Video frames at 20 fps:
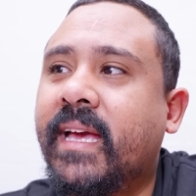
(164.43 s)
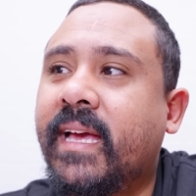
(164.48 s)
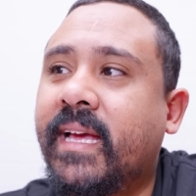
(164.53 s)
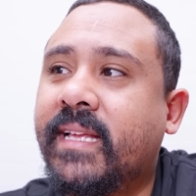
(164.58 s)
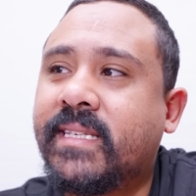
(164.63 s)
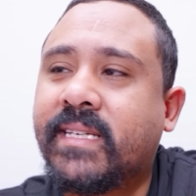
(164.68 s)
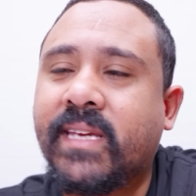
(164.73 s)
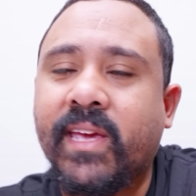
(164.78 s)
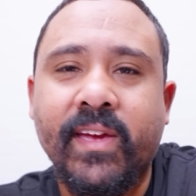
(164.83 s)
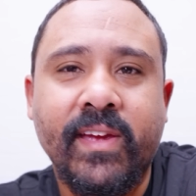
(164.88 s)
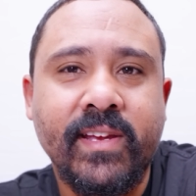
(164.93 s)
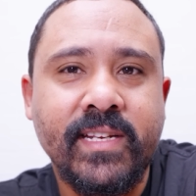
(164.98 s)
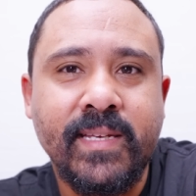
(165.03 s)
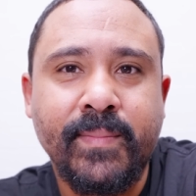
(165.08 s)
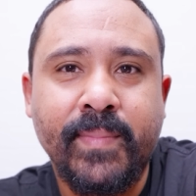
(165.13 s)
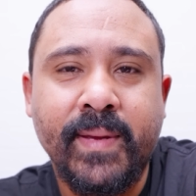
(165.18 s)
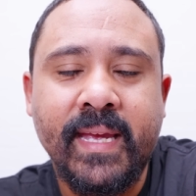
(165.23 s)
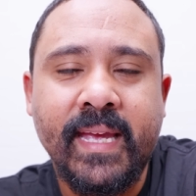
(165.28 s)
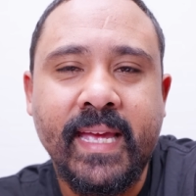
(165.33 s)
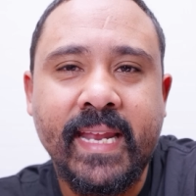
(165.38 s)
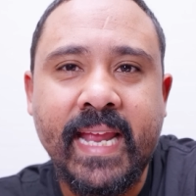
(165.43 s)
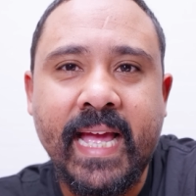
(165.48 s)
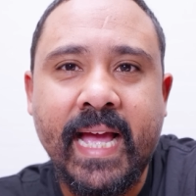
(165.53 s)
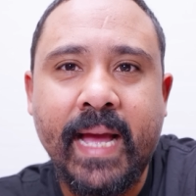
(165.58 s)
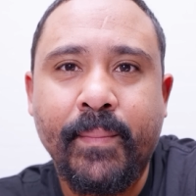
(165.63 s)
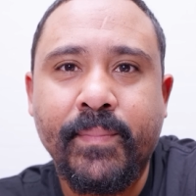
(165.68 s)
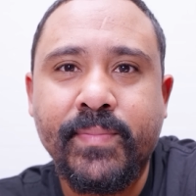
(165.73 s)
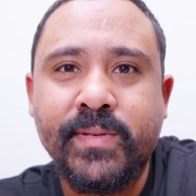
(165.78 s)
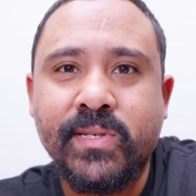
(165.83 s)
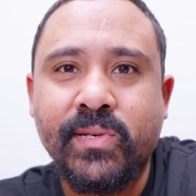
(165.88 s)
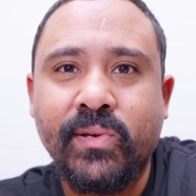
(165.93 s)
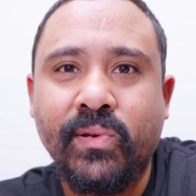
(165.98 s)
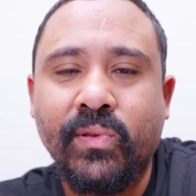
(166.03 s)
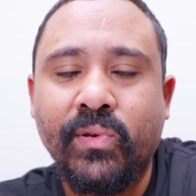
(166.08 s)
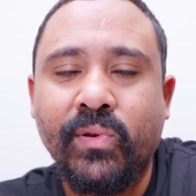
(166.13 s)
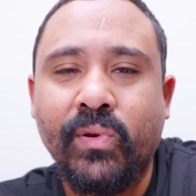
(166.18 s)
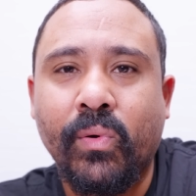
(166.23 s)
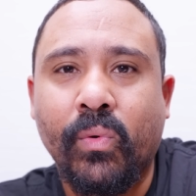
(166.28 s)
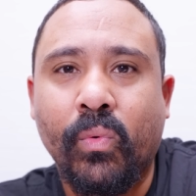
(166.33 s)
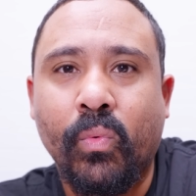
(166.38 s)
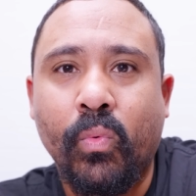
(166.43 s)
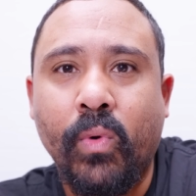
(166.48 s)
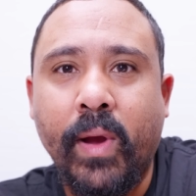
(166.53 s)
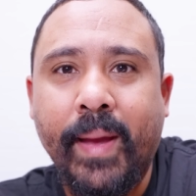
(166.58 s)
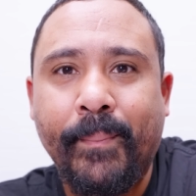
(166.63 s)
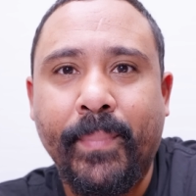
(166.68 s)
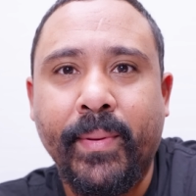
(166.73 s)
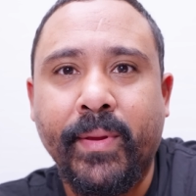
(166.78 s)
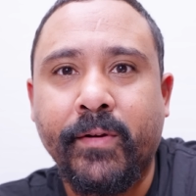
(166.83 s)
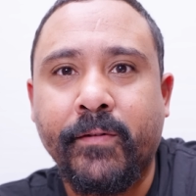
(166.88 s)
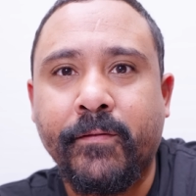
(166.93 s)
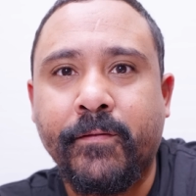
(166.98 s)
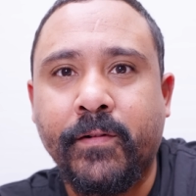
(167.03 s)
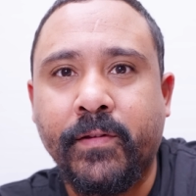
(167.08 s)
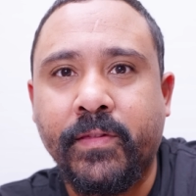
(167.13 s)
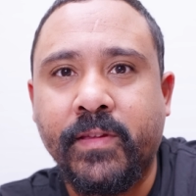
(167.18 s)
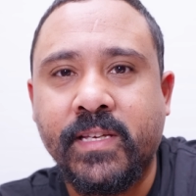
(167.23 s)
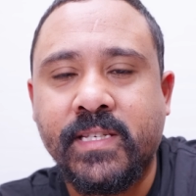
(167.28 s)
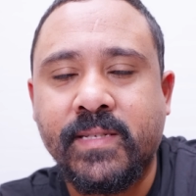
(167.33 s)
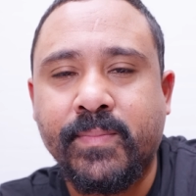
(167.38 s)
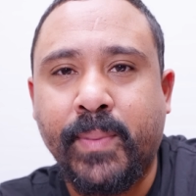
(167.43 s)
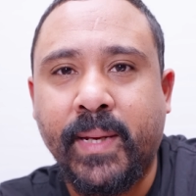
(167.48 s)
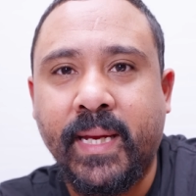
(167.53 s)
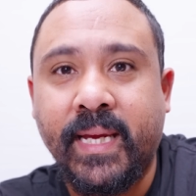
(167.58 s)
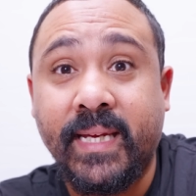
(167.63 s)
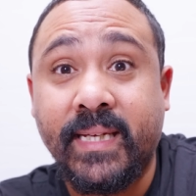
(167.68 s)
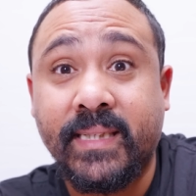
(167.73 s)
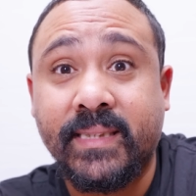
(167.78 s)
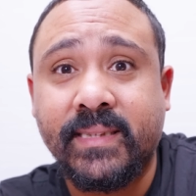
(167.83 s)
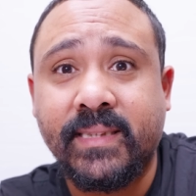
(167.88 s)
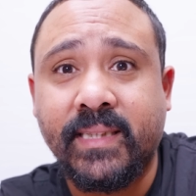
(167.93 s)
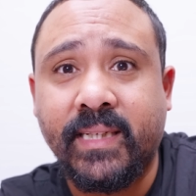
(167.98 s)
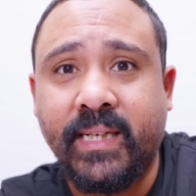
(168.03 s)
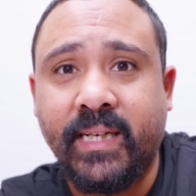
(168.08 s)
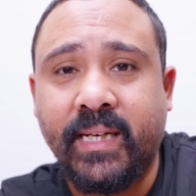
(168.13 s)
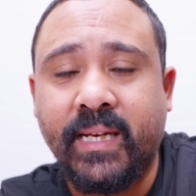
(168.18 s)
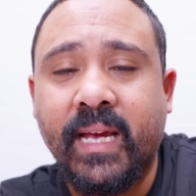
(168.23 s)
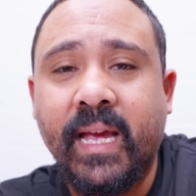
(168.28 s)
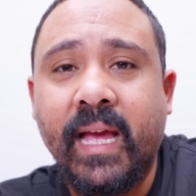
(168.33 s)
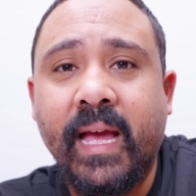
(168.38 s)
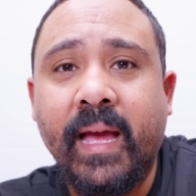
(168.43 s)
It's going to be an absolute weapon for this PC,